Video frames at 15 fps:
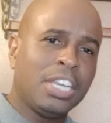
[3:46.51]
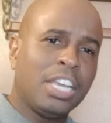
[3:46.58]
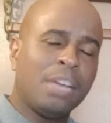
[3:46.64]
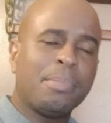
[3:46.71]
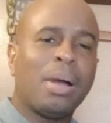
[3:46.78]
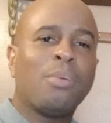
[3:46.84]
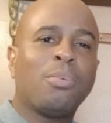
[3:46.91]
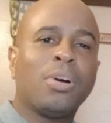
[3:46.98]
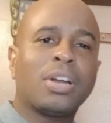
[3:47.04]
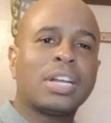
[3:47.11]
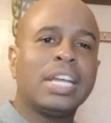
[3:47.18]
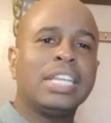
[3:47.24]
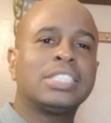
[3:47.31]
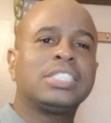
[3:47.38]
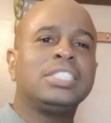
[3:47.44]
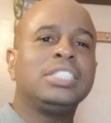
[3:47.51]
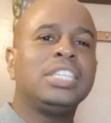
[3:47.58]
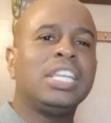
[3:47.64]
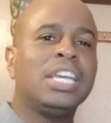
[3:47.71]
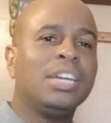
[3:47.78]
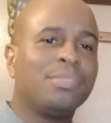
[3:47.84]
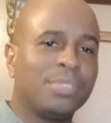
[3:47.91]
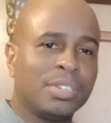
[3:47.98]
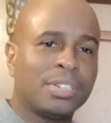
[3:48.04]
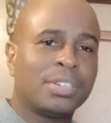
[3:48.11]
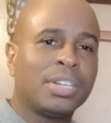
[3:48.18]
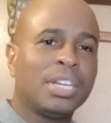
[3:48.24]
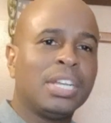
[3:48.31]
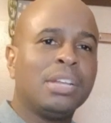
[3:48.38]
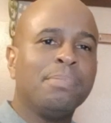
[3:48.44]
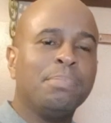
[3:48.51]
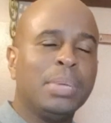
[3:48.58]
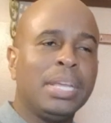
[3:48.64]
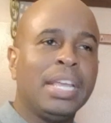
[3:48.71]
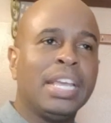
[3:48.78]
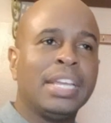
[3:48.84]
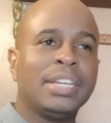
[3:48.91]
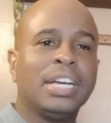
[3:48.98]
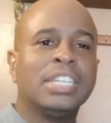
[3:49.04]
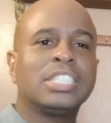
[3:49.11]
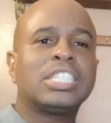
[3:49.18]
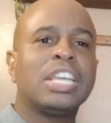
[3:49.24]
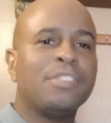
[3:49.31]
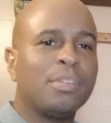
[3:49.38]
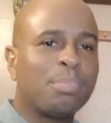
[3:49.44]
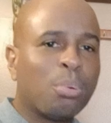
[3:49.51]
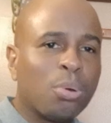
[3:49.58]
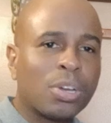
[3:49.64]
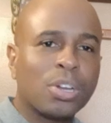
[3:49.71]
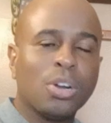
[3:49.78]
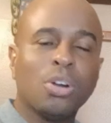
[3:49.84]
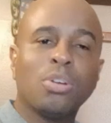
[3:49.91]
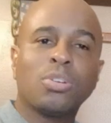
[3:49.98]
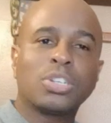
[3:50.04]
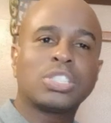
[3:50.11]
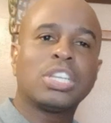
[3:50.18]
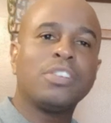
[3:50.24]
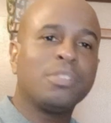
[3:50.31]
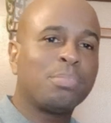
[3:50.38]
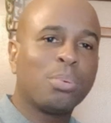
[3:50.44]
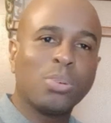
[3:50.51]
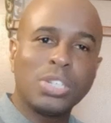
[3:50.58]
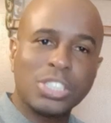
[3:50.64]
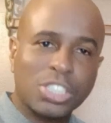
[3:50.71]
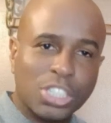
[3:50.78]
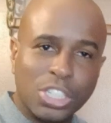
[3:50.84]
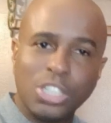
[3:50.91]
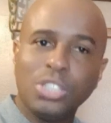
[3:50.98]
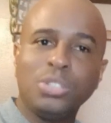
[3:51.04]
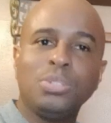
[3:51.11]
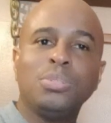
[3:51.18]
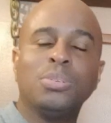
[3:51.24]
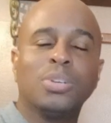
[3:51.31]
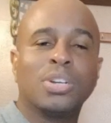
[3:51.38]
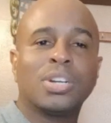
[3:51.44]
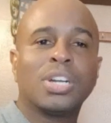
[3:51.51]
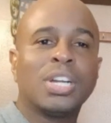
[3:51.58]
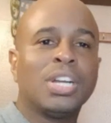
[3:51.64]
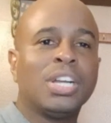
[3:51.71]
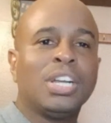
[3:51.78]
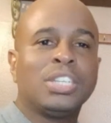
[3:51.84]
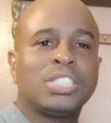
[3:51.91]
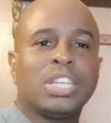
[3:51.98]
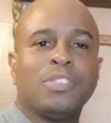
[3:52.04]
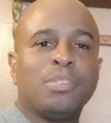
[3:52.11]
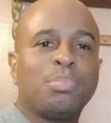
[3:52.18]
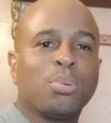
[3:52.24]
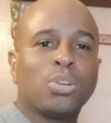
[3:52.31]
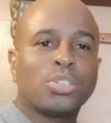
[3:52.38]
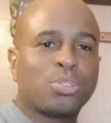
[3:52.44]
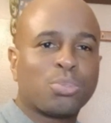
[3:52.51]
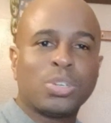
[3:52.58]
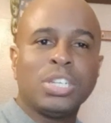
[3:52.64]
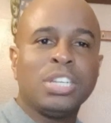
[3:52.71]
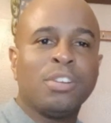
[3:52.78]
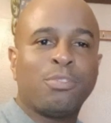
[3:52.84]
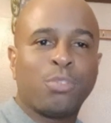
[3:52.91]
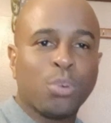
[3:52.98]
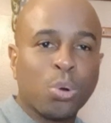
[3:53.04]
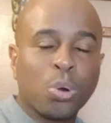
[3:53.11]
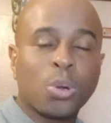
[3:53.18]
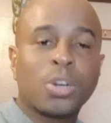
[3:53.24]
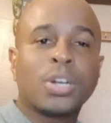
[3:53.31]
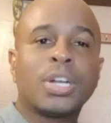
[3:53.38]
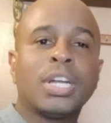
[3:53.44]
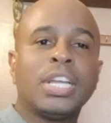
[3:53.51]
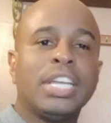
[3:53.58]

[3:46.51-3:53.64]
and my water has never been a 7.0 or 7.2 or 7.3 or 4.